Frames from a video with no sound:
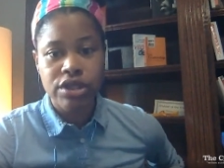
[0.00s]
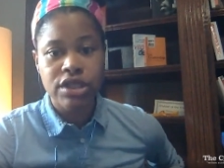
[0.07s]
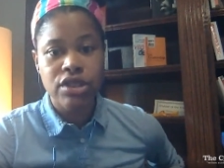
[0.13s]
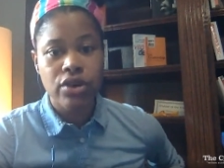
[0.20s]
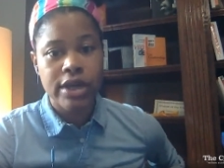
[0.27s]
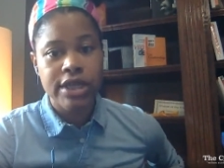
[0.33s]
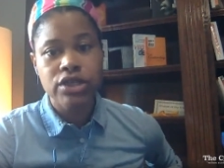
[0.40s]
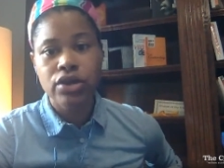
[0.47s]
So
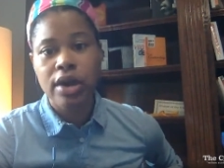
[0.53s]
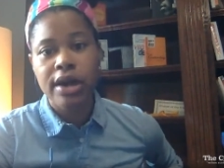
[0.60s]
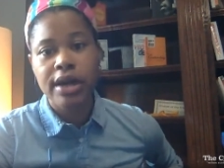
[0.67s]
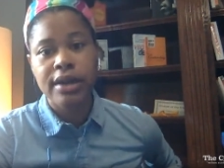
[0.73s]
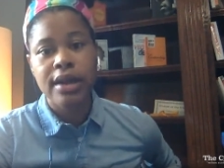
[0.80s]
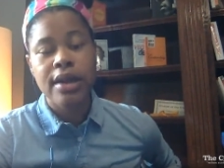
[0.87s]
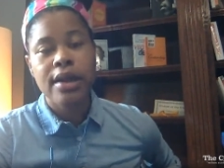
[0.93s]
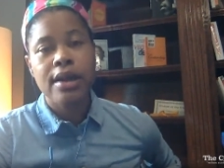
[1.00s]
I
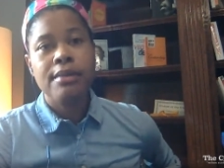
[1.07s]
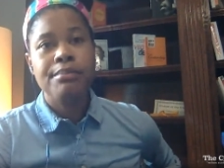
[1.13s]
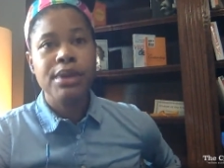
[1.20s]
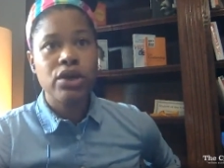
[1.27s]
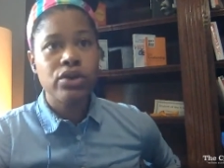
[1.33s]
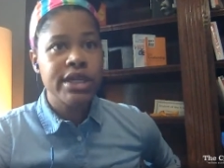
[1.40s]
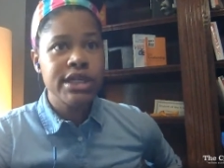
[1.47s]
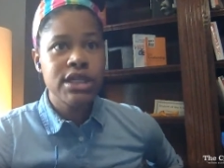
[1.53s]
started
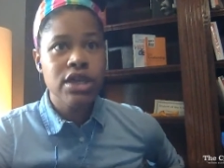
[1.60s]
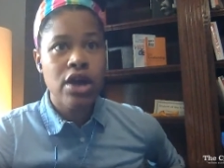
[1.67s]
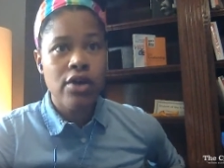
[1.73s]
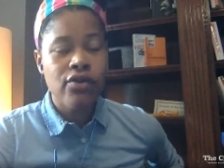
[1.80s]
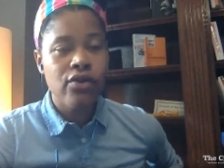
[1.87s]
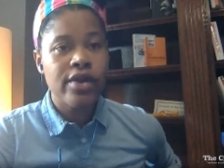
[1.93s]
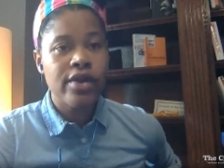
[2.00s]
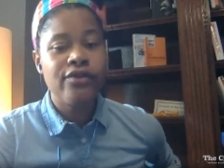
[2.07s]
building
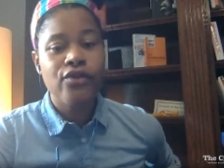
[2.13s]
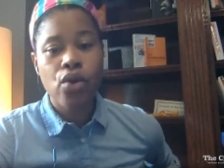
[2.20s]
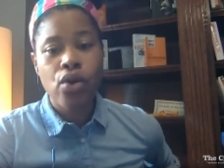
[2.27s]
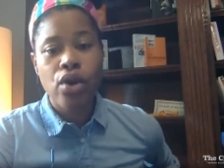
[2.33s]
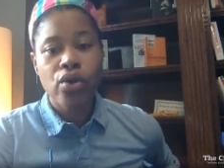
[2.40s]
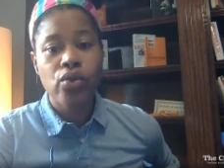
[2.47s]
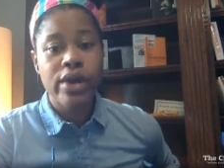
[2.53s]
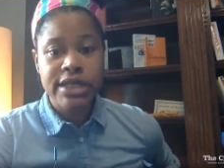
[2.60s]
software
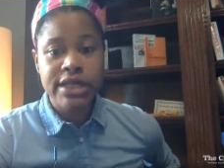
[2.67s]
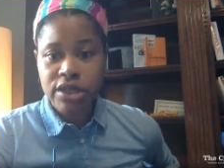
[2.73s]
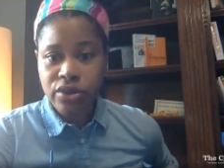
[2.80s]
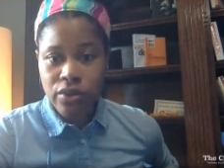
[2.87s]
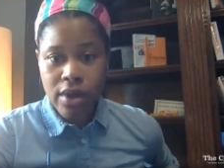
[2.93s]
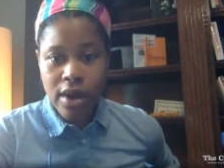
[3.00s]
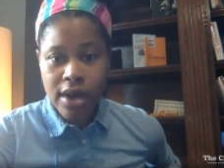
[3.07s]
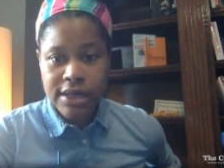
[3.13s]
for
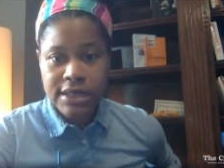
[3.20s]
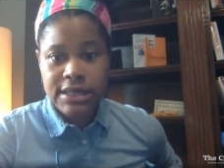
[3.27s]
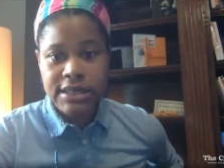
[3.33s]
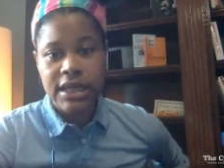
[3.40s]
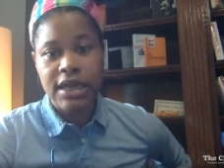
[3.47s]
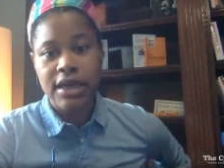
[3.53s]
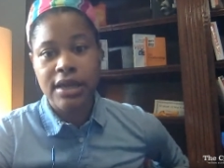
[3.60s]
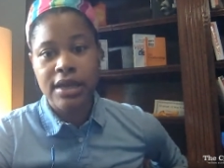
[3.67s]
restaurants
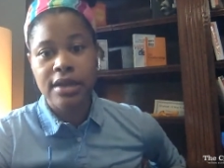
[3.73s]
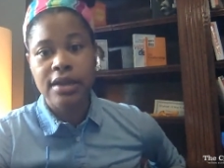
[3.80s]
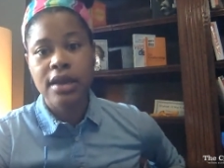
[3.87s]
in